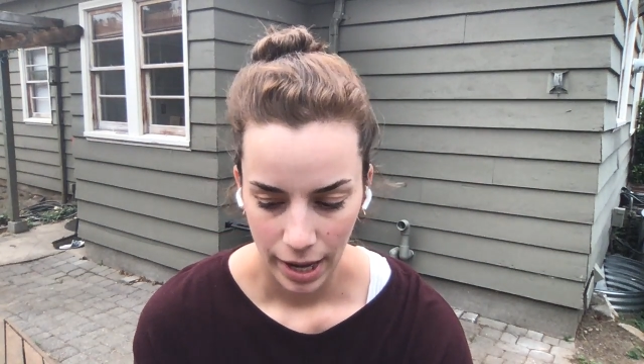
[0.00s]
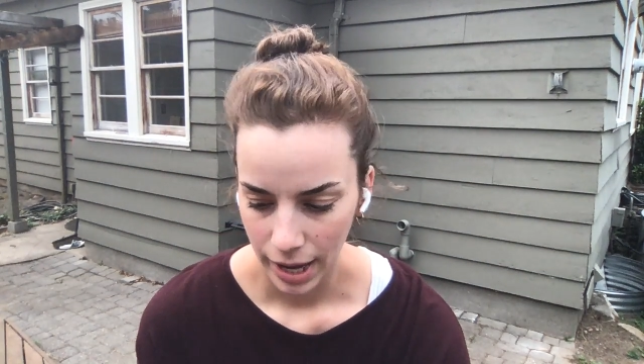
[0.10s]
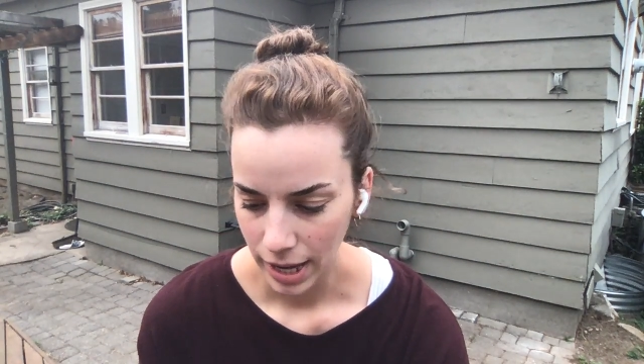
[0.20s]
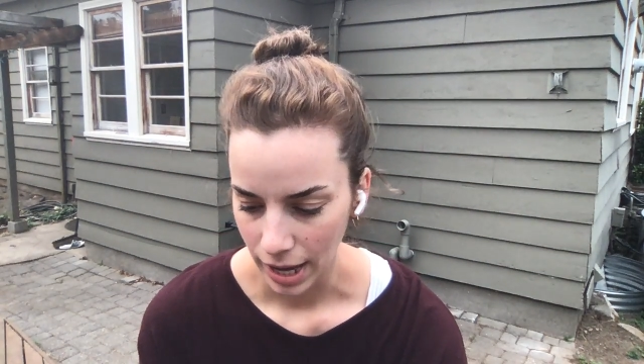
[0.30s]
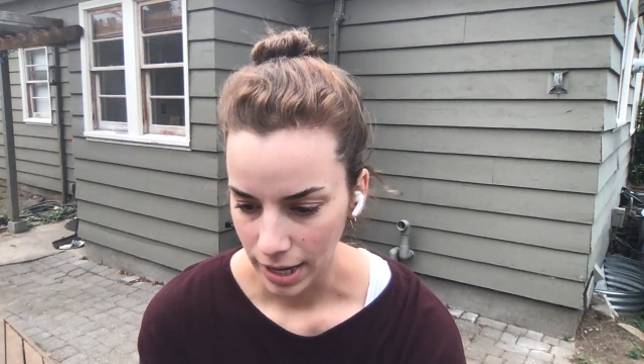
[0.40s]

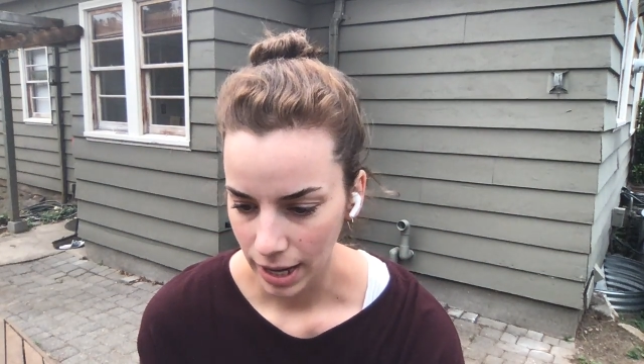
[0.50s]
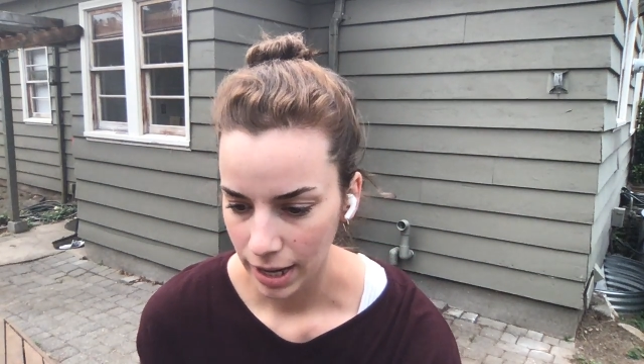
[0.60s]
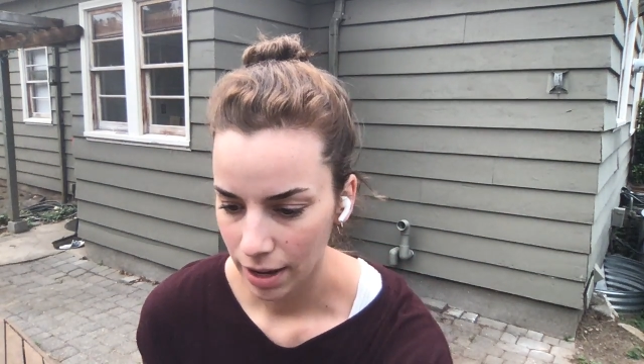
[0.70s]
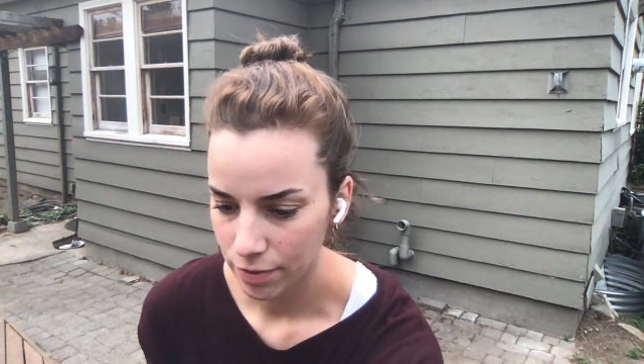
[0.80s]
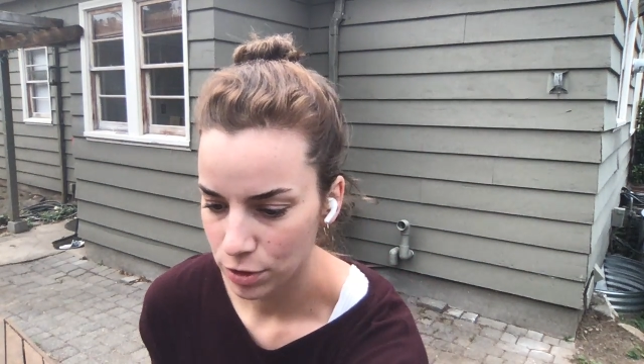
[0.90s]
And I
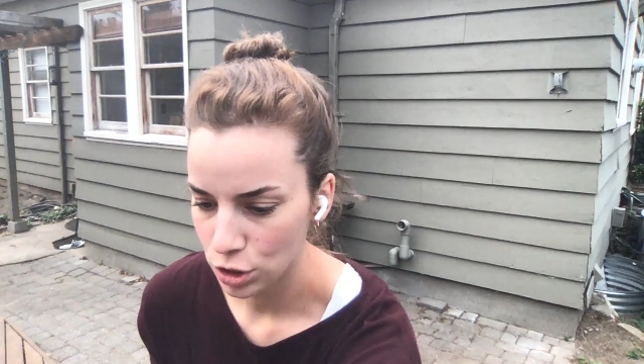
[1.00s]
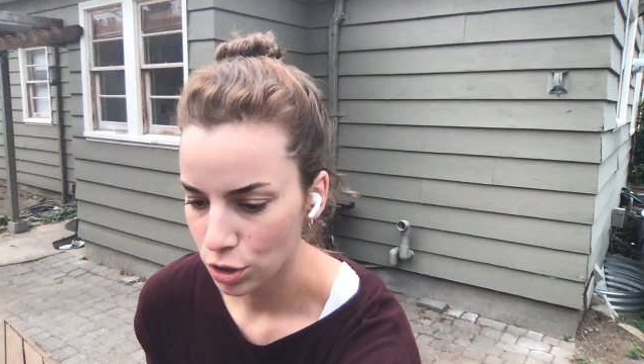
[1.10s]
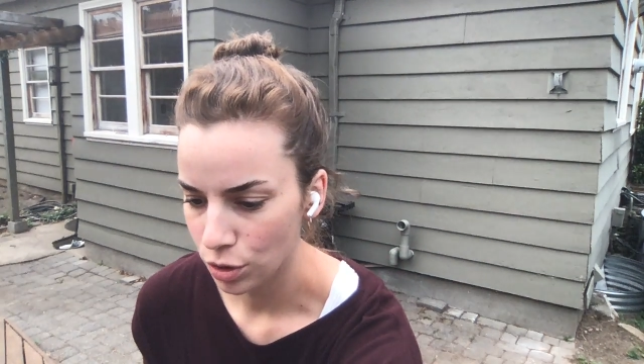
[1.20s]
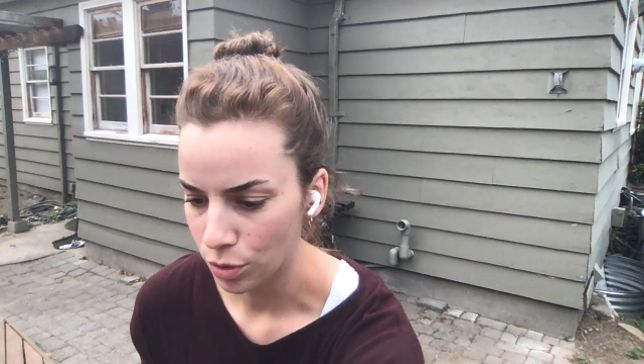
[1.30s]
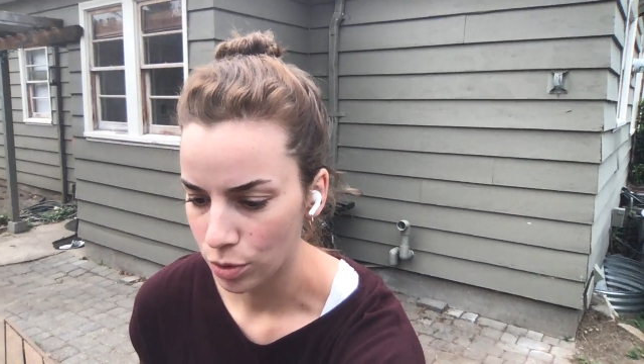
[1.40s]
have
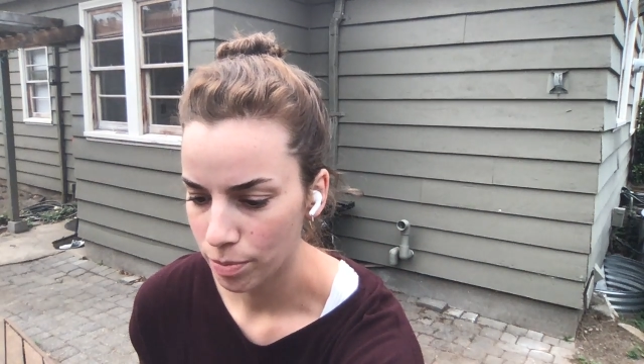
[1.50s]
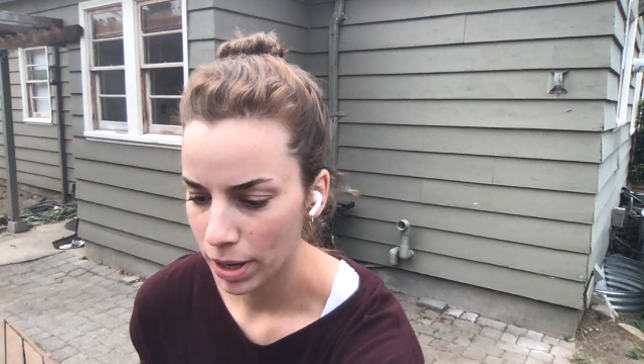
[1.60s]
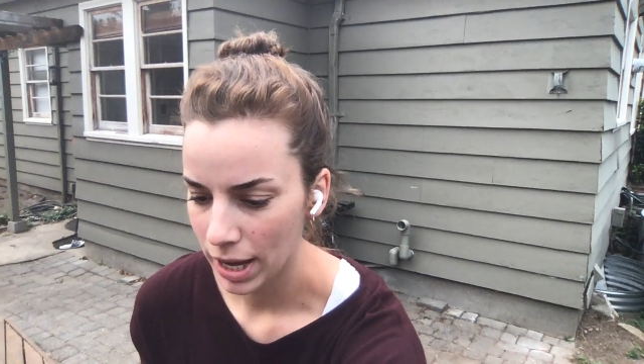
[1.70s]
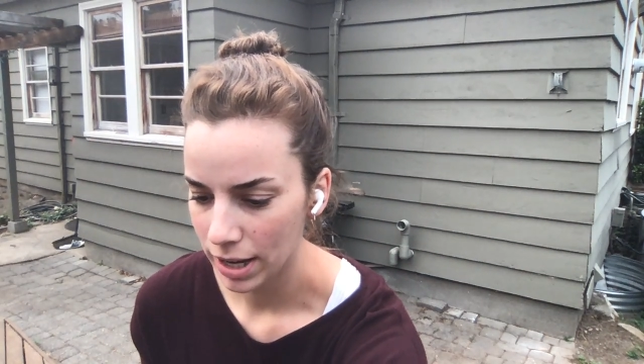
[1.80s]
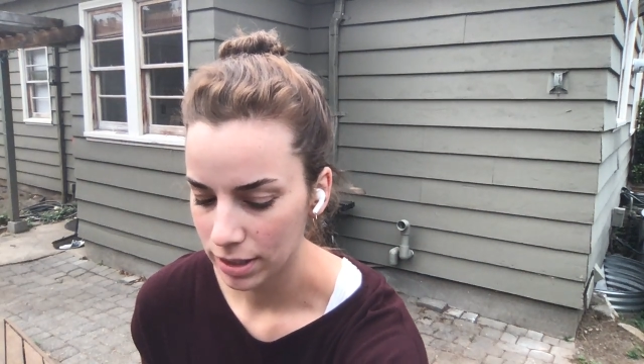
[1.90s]
two
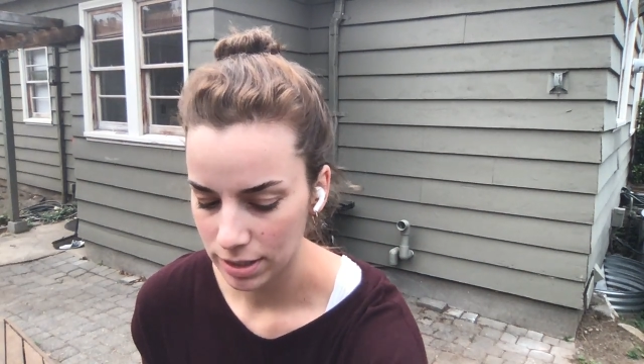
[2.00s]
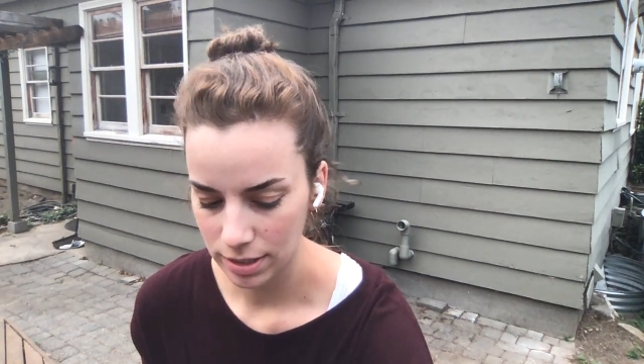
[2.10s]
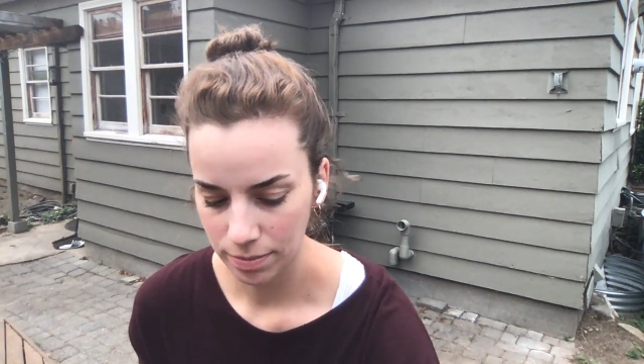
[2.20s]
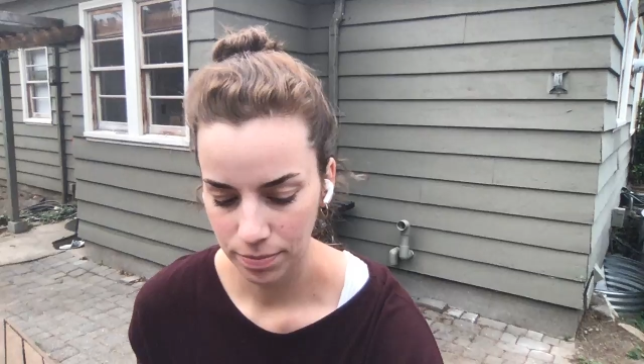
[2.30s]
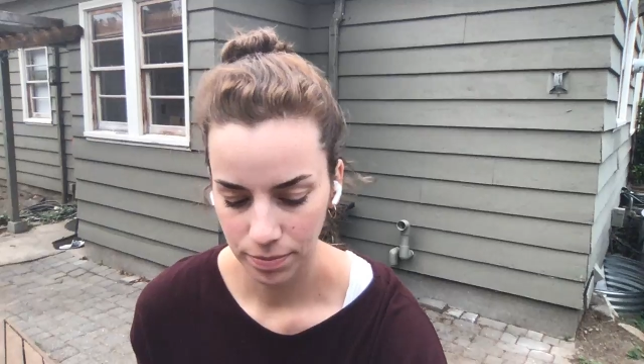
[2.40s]
bags,
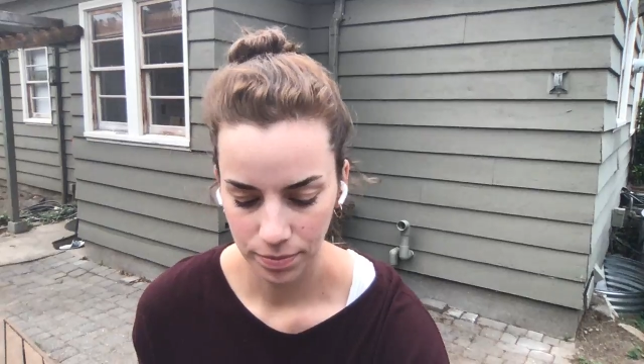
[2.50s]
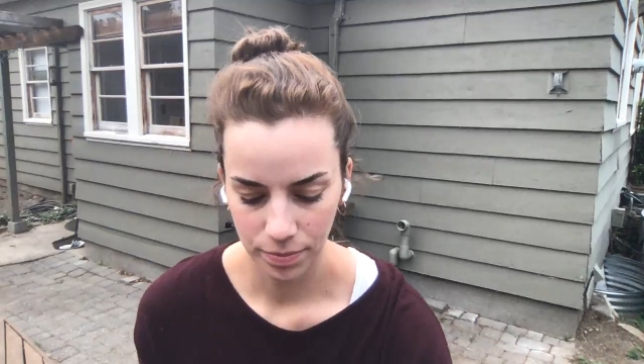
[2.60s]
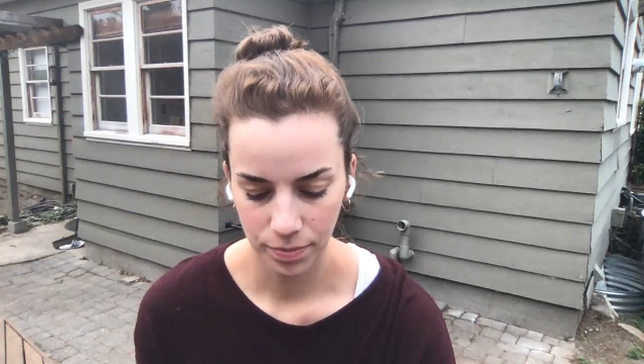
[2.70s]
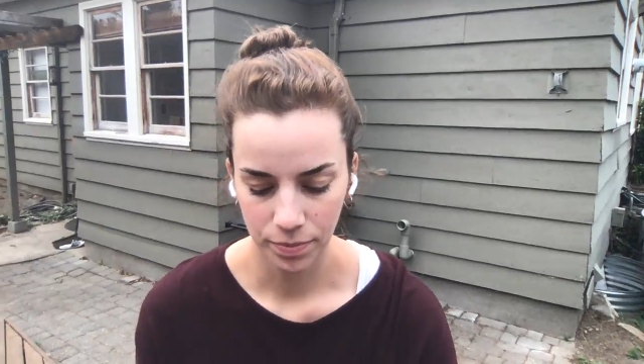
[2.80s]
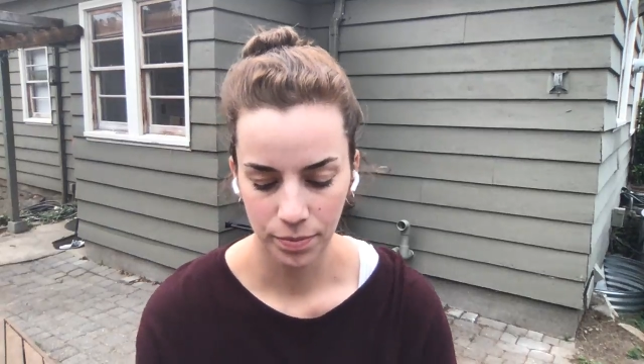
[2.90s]

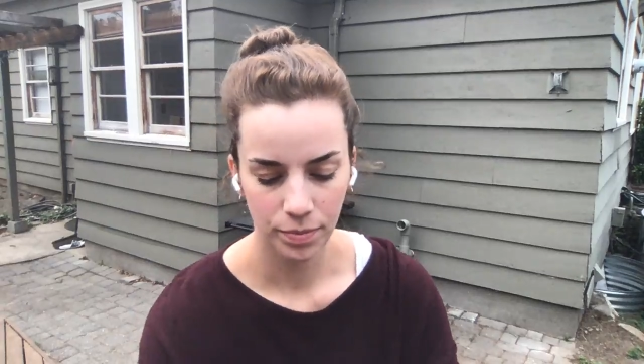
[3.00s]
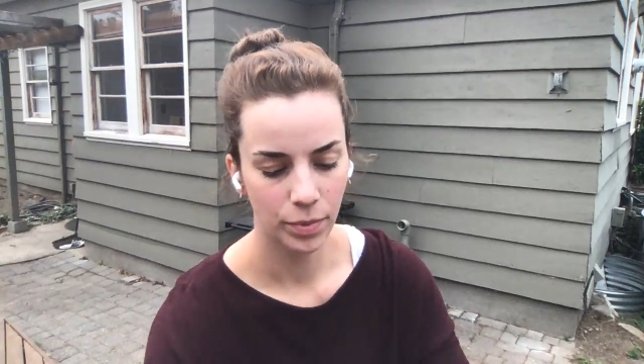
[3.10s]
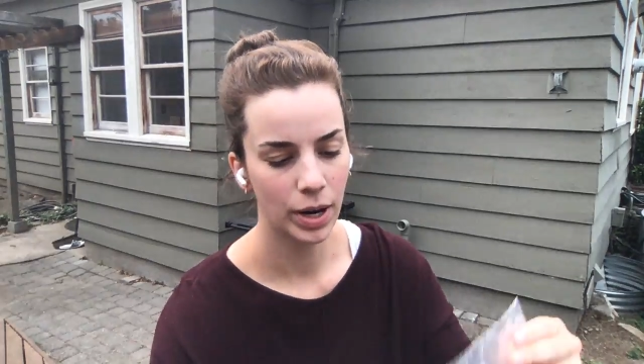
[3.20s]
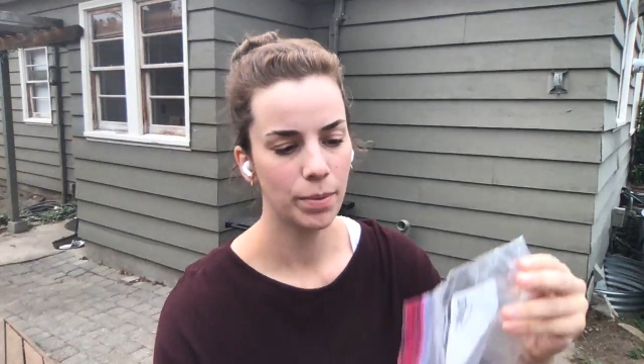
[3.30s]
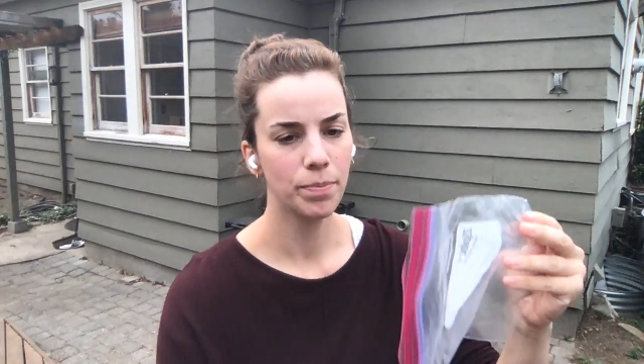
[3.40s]

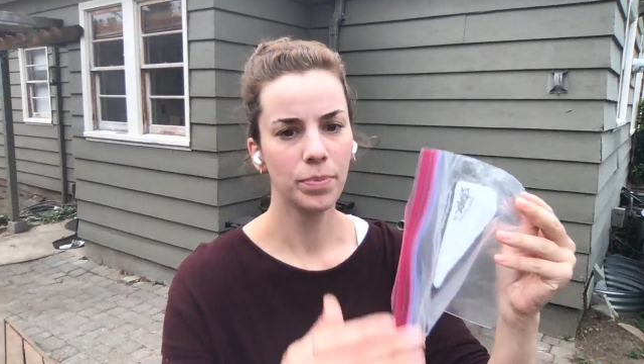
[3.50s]
right?